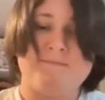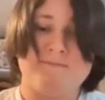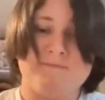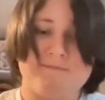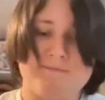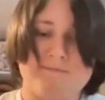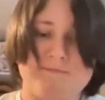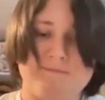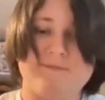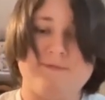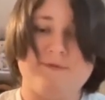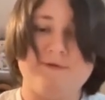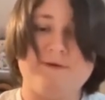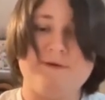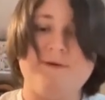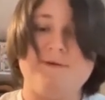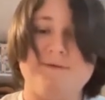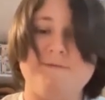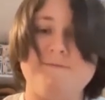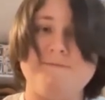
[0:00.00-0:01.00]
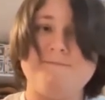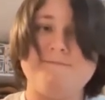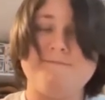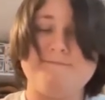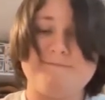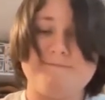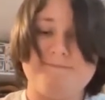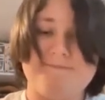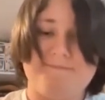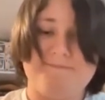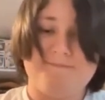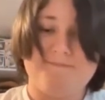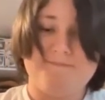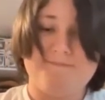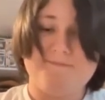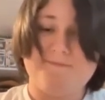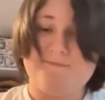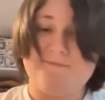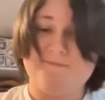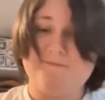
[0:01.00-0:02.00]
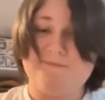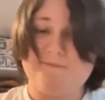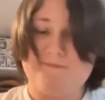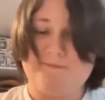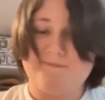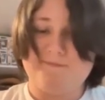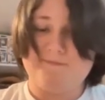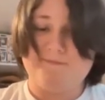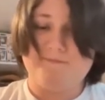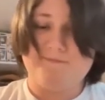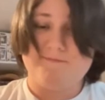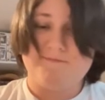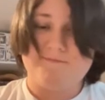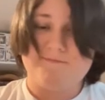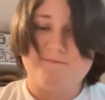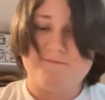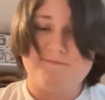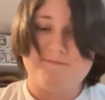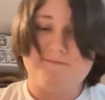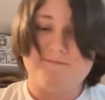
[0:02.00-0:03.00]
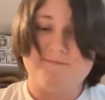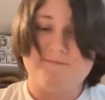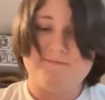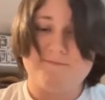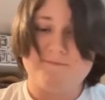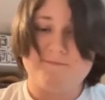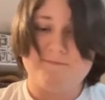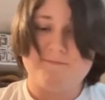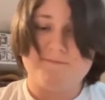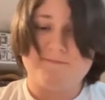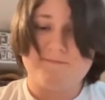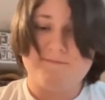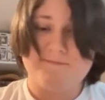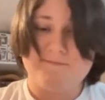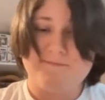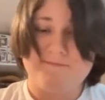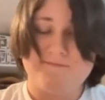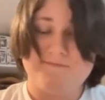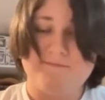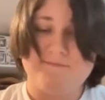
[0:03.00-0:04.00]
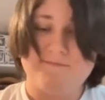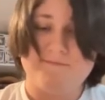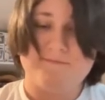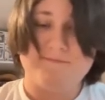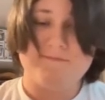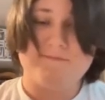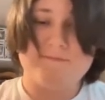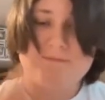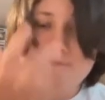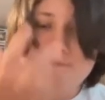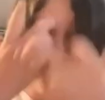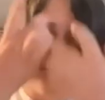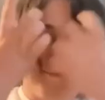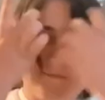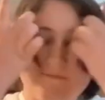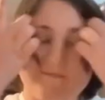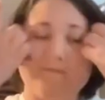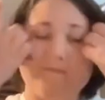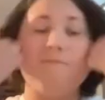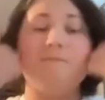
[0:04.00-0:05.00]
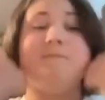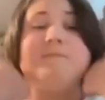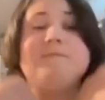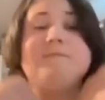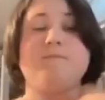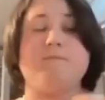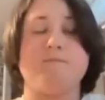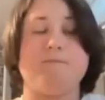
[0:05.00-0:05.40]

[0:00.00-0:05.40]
No words are spoken by the person on screen.